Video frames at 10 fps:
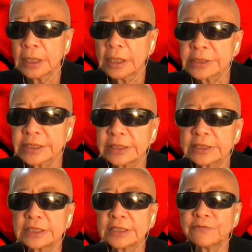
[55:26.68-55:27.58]

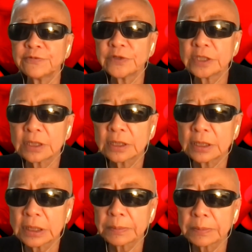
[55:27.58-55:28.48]
scientific
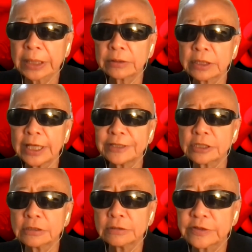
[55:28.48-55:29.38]

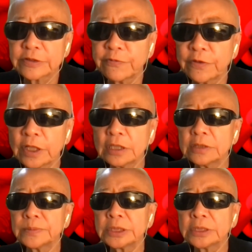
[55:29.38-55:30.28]
biological
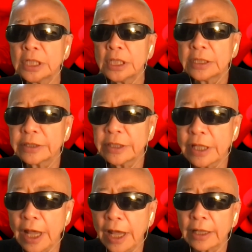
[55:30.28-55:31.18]
development
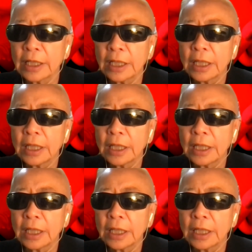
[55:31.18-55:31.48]
that